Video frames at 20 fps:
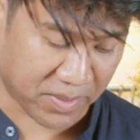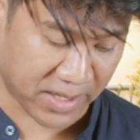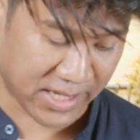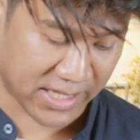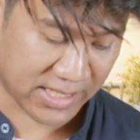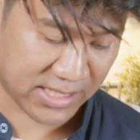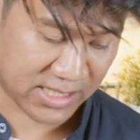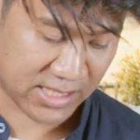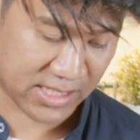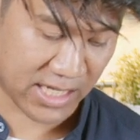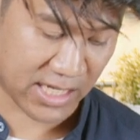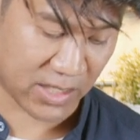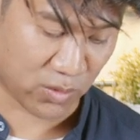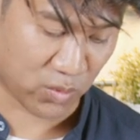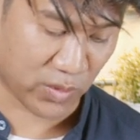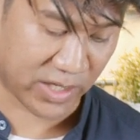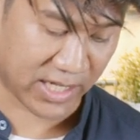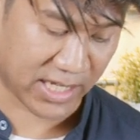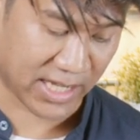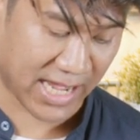paste and
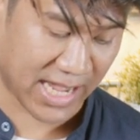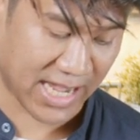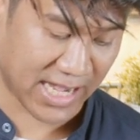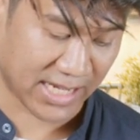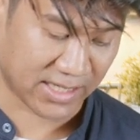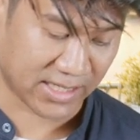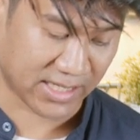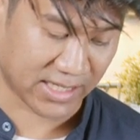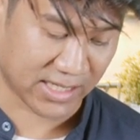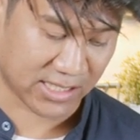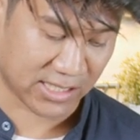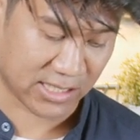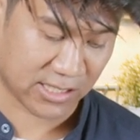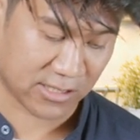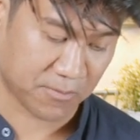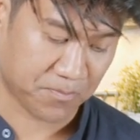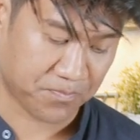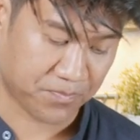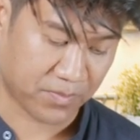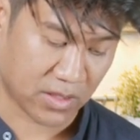we can add this
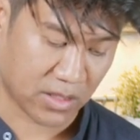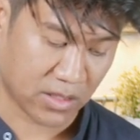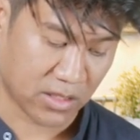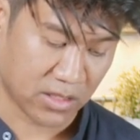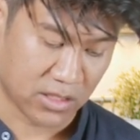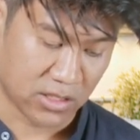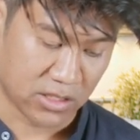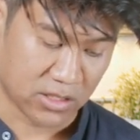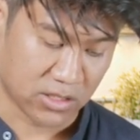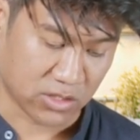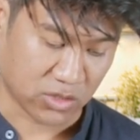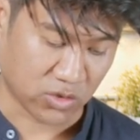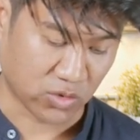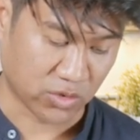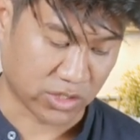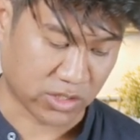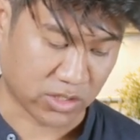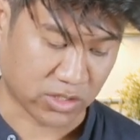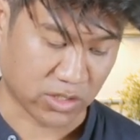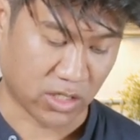to
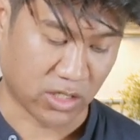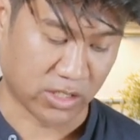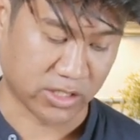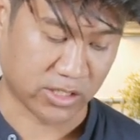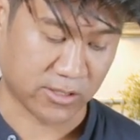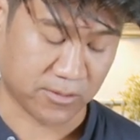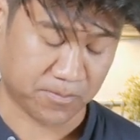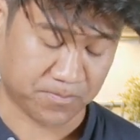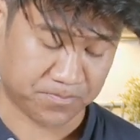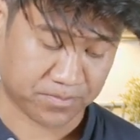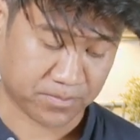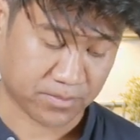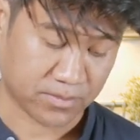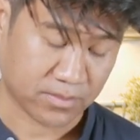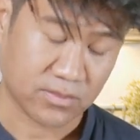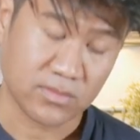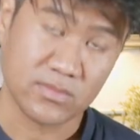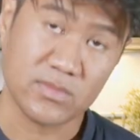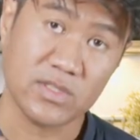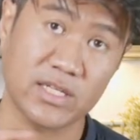the sauce.
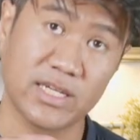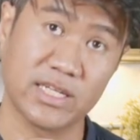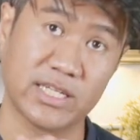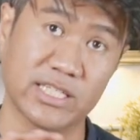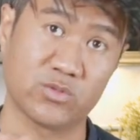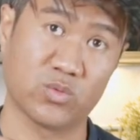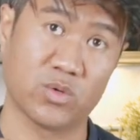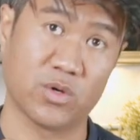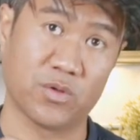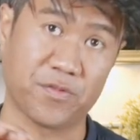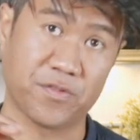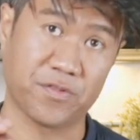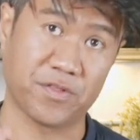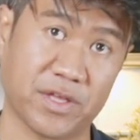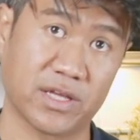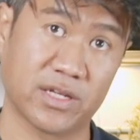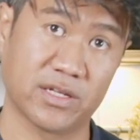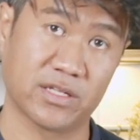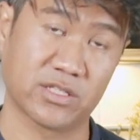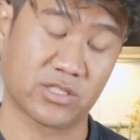And this will
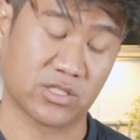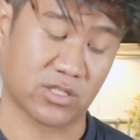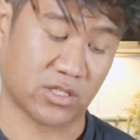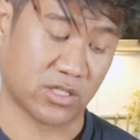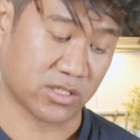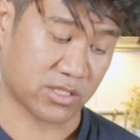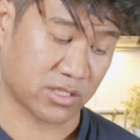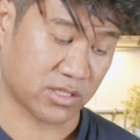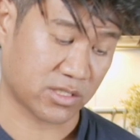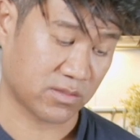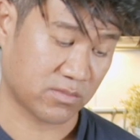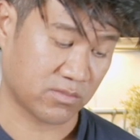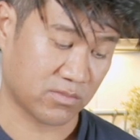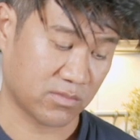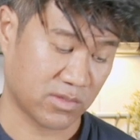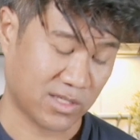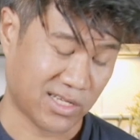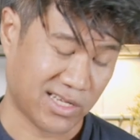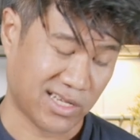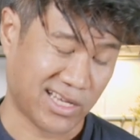thicken the sauce
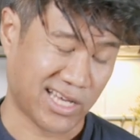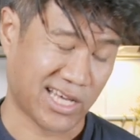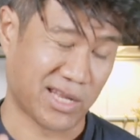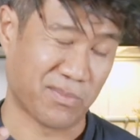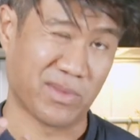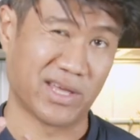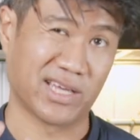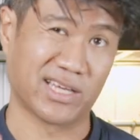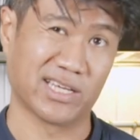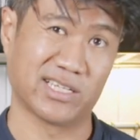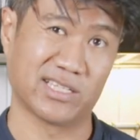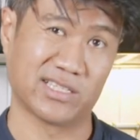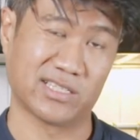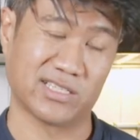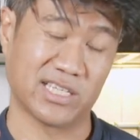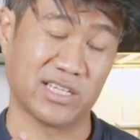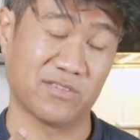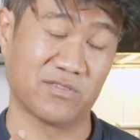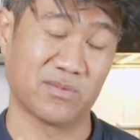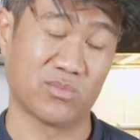and make it
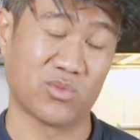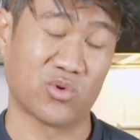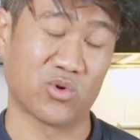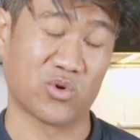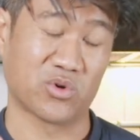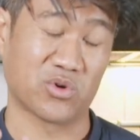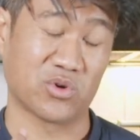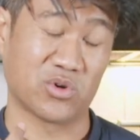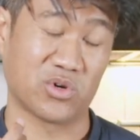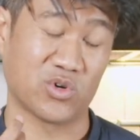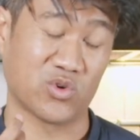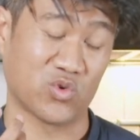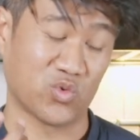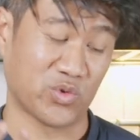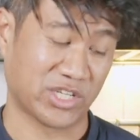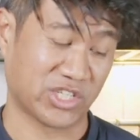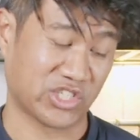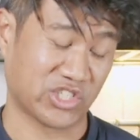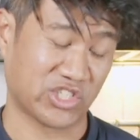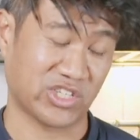even more
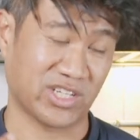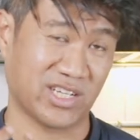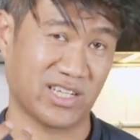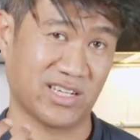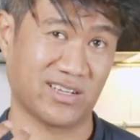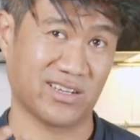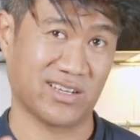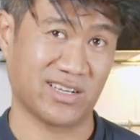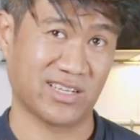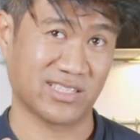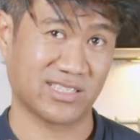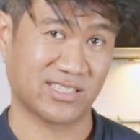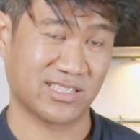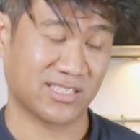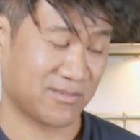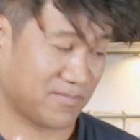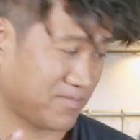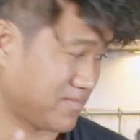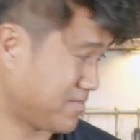rich and nice.